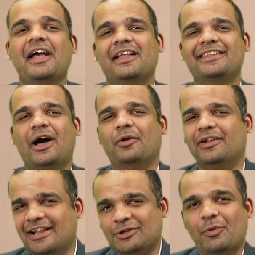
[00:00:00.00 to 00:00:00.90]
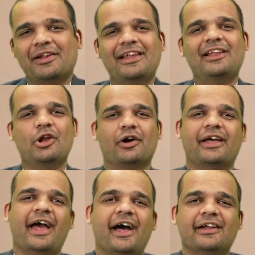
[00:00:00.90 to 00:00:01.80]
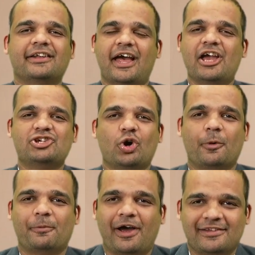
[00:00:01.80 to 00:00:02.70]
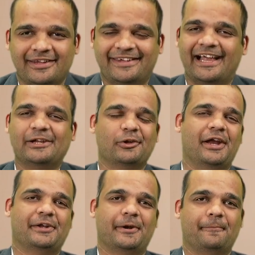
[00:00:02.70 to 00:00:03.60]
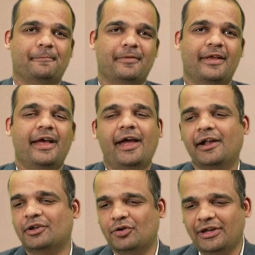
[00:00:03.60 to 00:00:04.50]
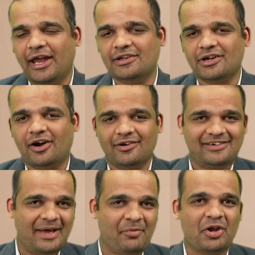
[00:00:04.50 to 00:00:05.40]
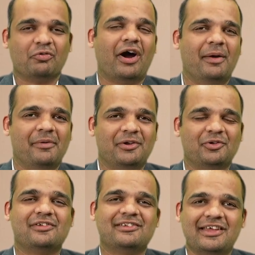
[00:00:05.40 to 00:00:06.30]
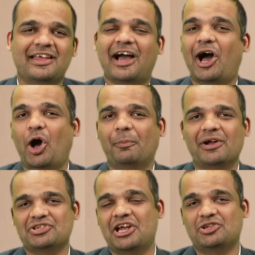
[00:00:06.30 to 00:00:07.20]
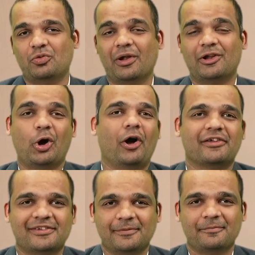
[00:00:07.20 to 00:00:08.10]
Now, let's quickly look at Azure Pricing Calculator and create our demo environment to see how much it will cost.